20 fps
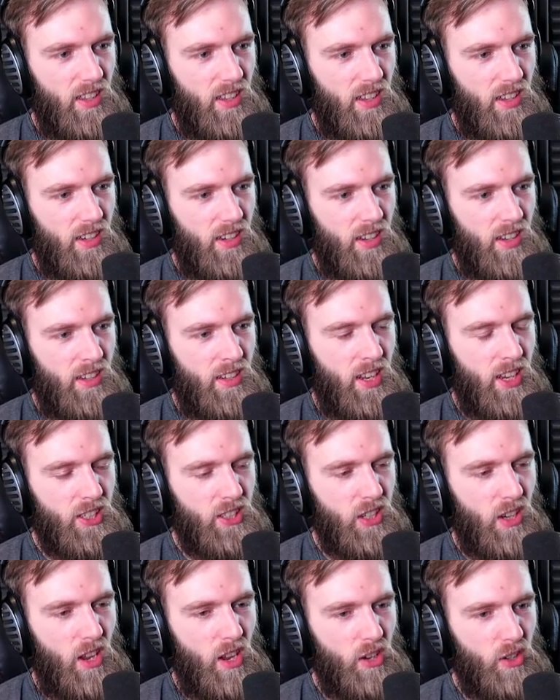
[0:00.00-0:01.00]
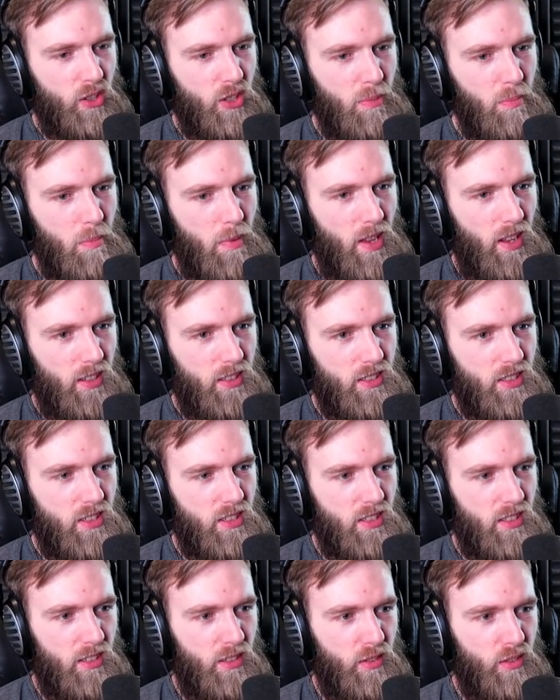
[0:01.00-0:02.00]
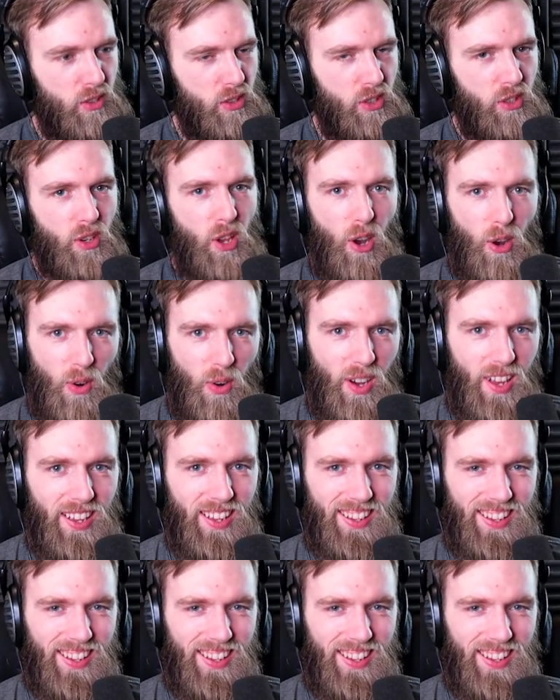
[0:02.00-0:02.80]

It, it takes longer to melt snow.